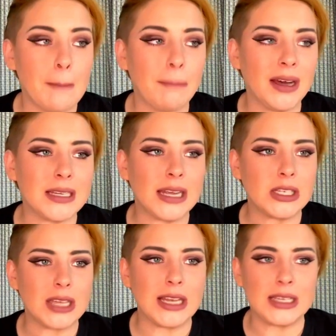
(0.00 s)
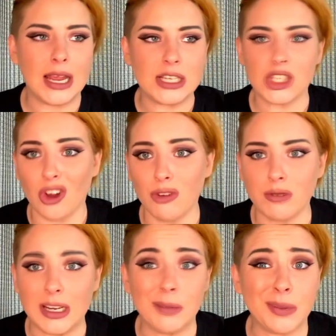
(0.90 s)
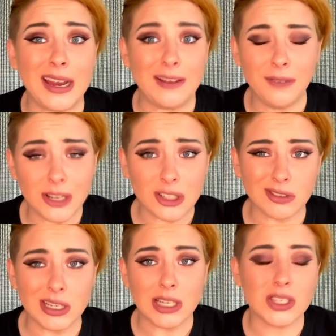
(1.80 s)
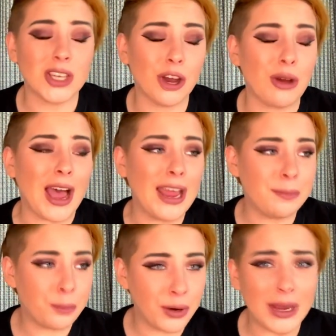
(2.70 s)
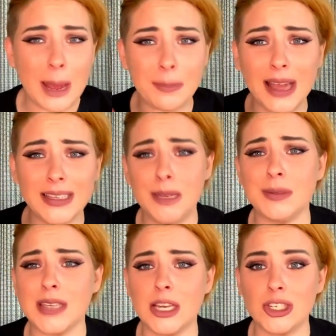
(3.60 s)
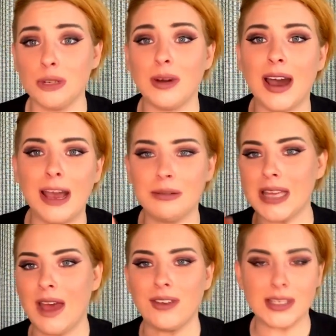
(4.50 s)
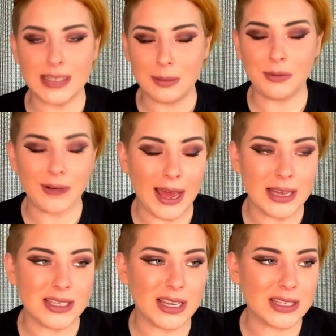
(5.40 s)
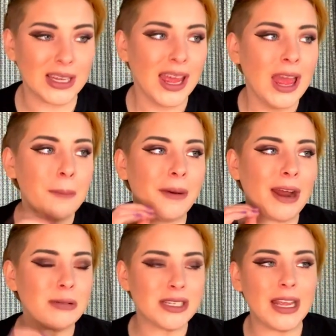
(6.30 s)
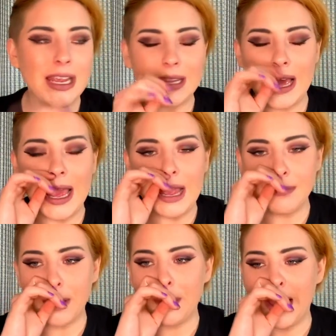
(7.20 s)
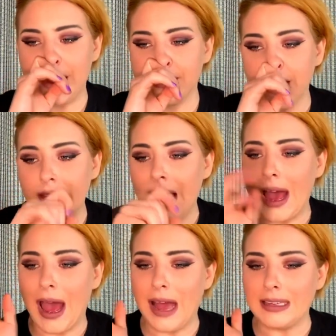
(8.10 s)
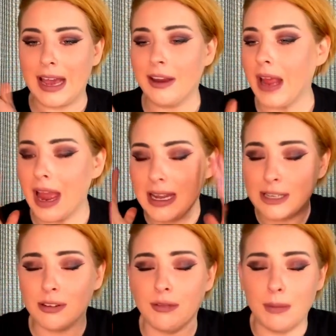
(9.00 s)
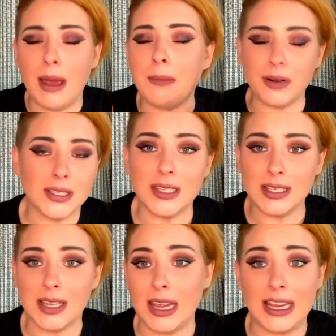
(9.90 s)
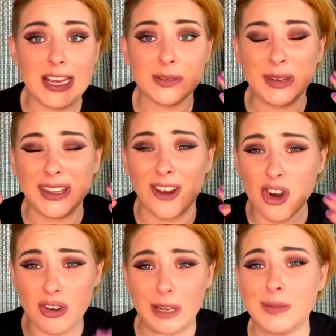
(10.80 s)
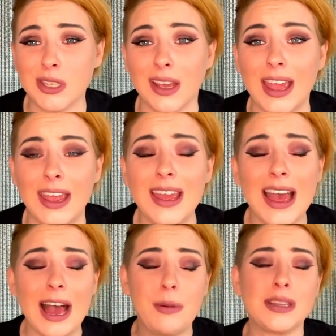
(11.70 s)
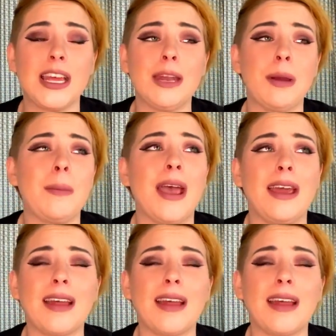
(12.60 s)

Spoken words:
but it's not real, but it feels real. So I'm 90% sure I was having a sleep paralysis, but I was laying there in my bed, and I literally remember it to this day. It gives me the creeps, okay? I was laying in my bed,